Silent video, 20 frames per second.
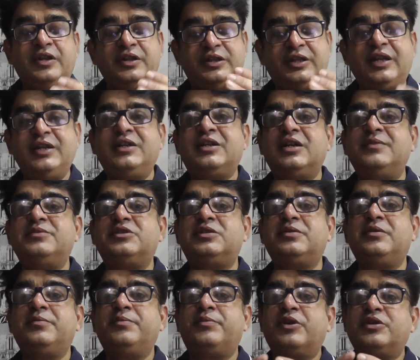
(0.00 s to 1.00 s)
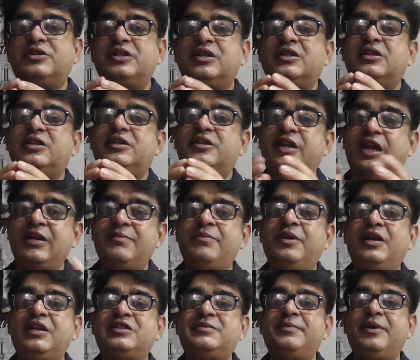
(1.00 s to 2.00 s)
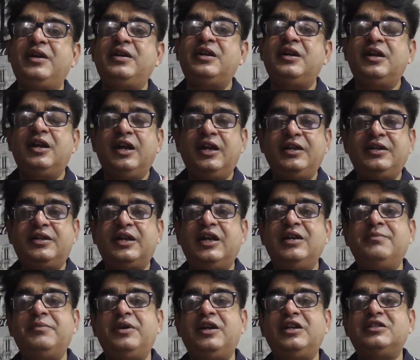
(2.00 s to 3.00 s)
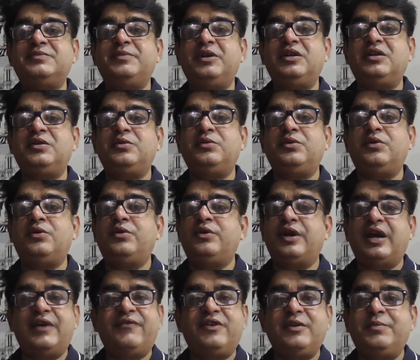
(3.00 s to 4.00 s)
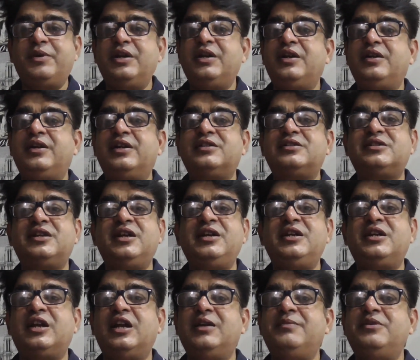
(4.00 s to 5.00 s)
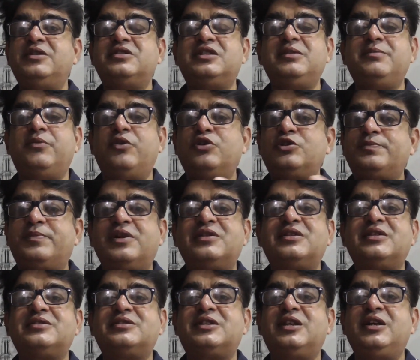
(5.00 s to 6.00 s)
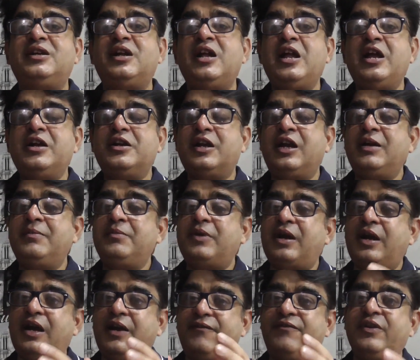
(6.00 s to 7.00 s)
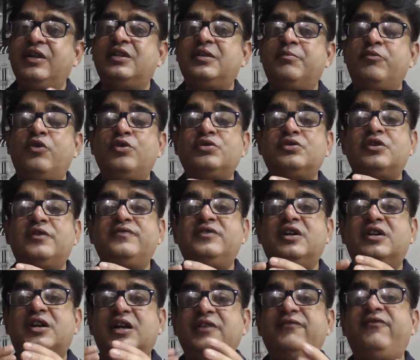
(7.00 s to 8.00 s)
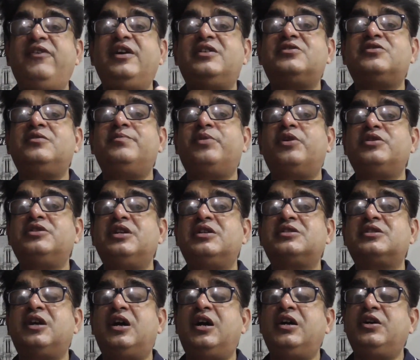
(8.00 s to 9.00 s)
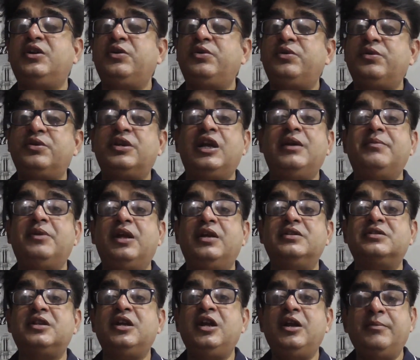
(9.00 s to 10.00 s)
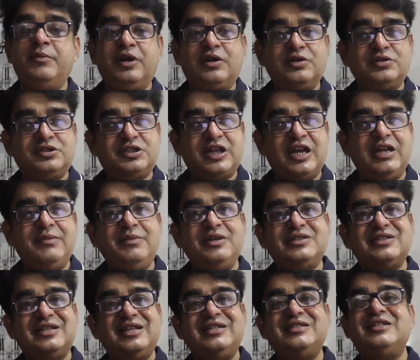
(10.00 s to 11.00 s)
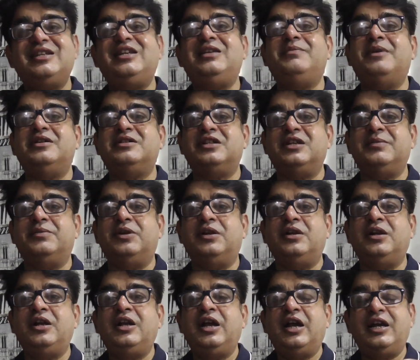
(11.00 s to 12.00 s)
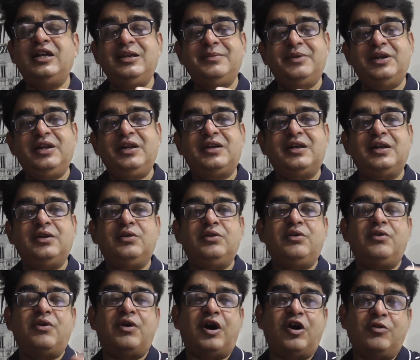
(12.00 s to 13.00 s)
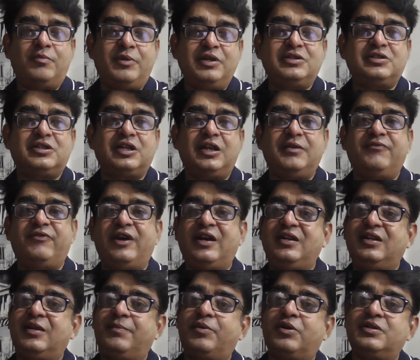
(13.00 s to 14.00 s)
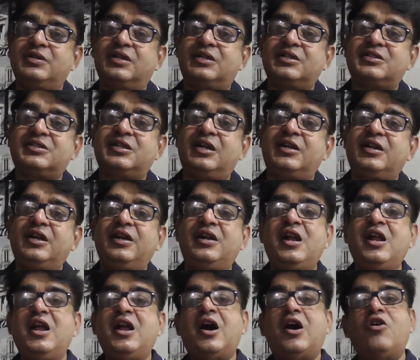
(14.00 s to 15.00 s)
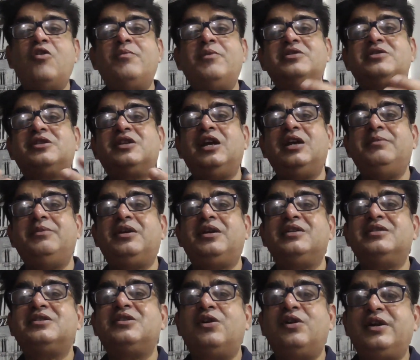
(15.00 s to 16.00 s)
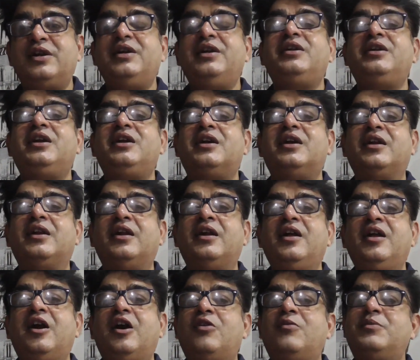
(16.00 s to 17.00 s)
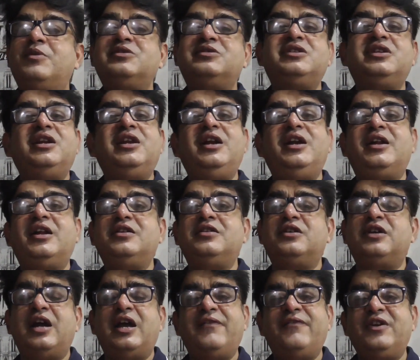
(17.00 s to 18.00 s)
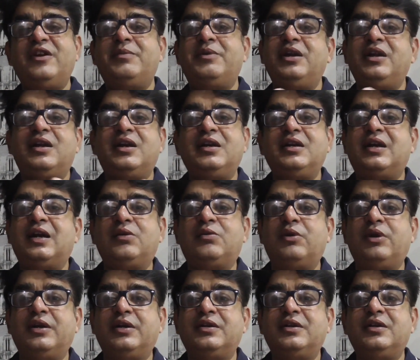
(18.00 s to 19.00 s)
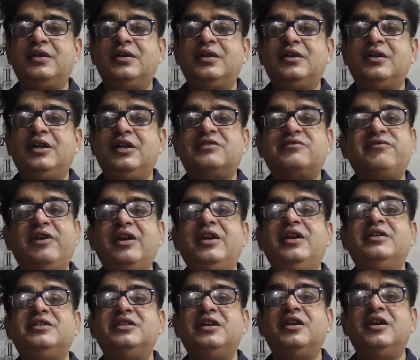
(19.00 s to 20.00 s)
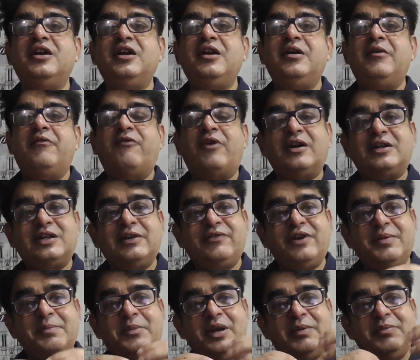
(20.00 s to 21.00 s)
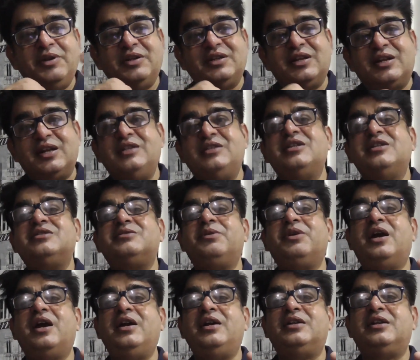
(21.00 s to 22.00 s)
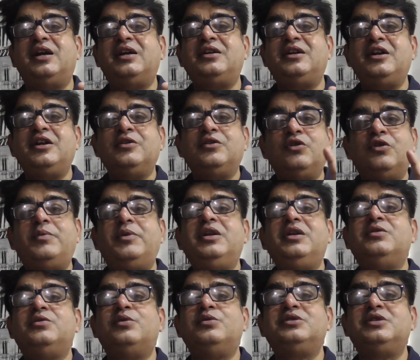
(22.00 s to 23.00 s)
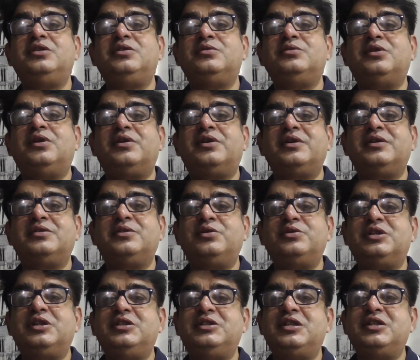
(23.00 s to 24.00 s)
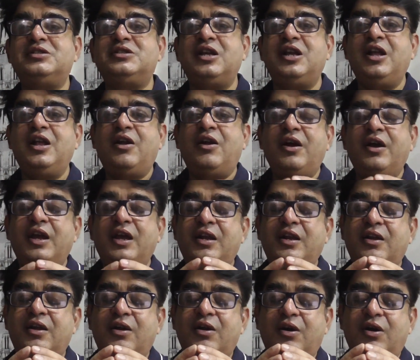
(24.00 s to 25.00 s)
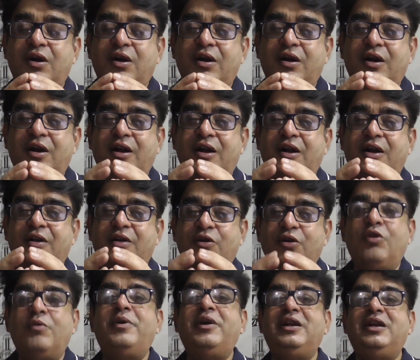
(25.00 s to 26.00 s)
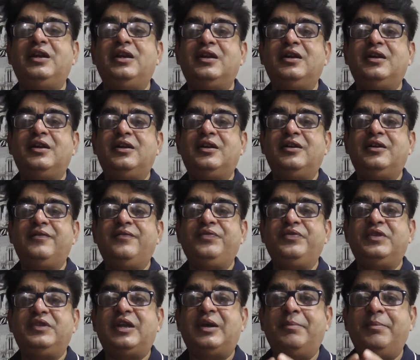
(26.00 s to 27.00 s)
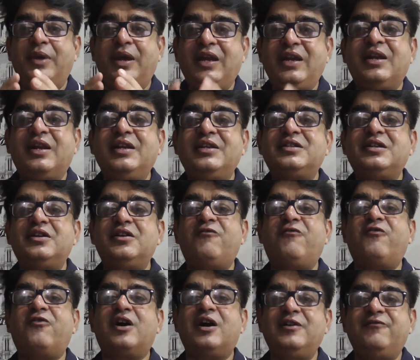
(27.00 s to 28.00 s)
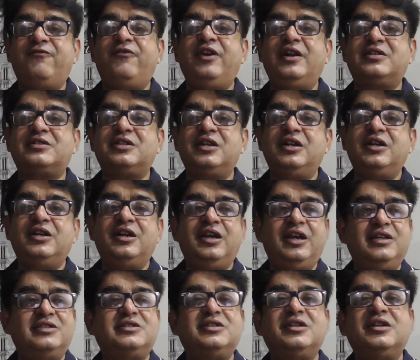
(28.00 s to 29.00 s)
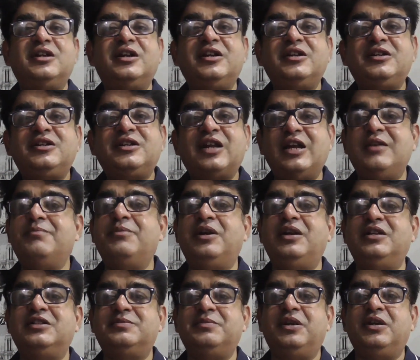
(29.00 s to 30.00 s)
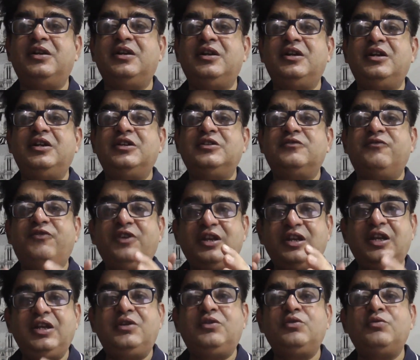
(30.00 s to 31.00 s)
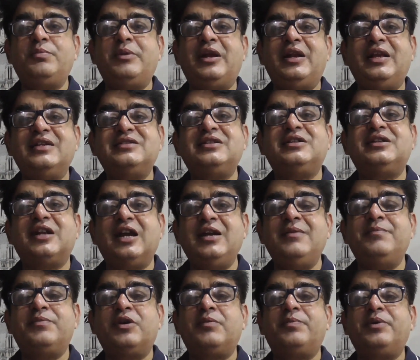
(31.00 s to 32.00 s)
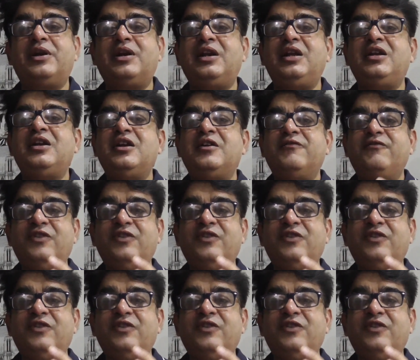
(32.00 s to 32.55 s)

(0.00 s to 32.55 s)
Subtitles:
Then comes project time management. In time management, everybody understand time is the most precious thing. Most of the conflicts on projects are due to timelines, because time is easily measurable. Anybody can know how much time, when the project started, how much time it has already taken, how much delay it has. Everybody can calculate. It's very easy. Whatever may be the reasons behind that, nobody goes into those reasons. Globally, the main reason of conflicts is time management. So we need to manage the time properly.